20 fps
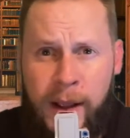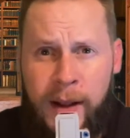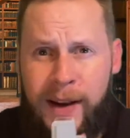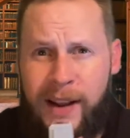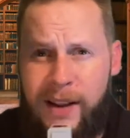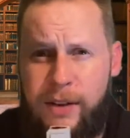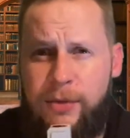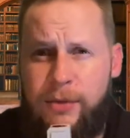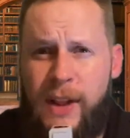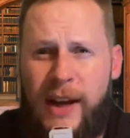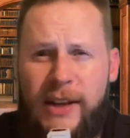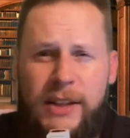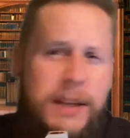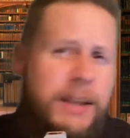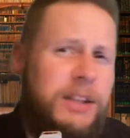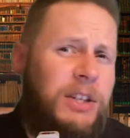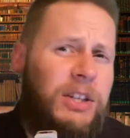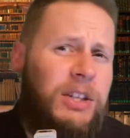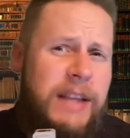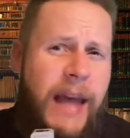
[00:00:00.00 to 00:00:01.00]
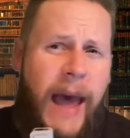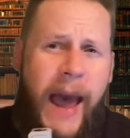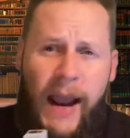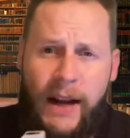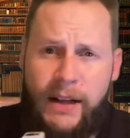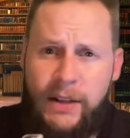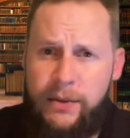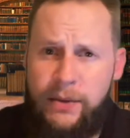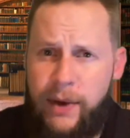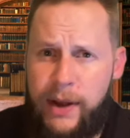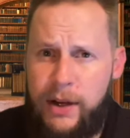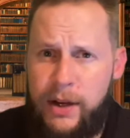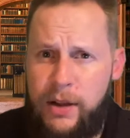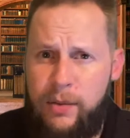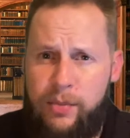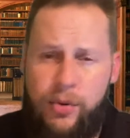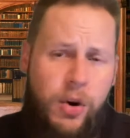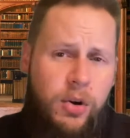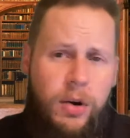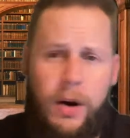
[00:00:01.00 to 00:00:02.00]
Now the flashlight just activated the
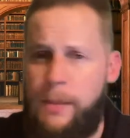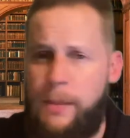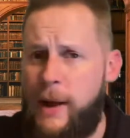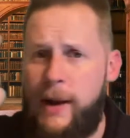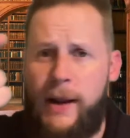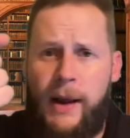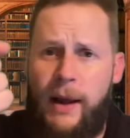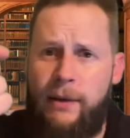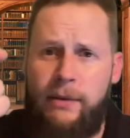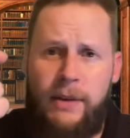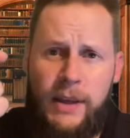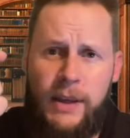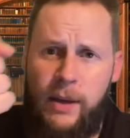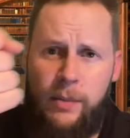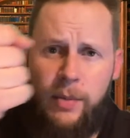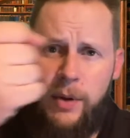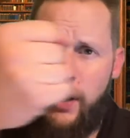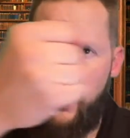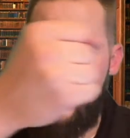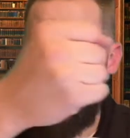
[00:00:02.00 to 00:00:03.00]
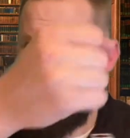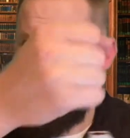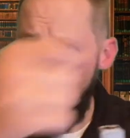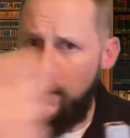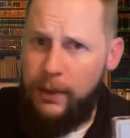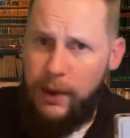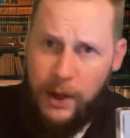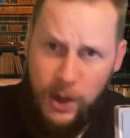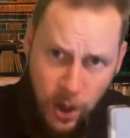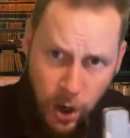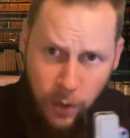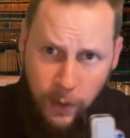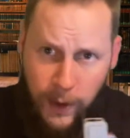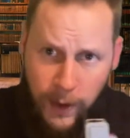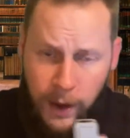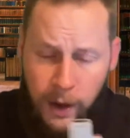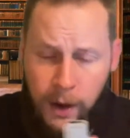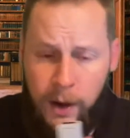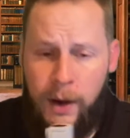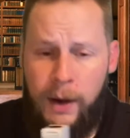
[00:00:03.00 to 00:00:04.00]
program. I didn't have to keep it on to keep it
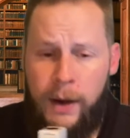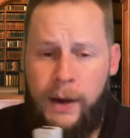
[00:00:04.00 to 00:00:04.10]
going.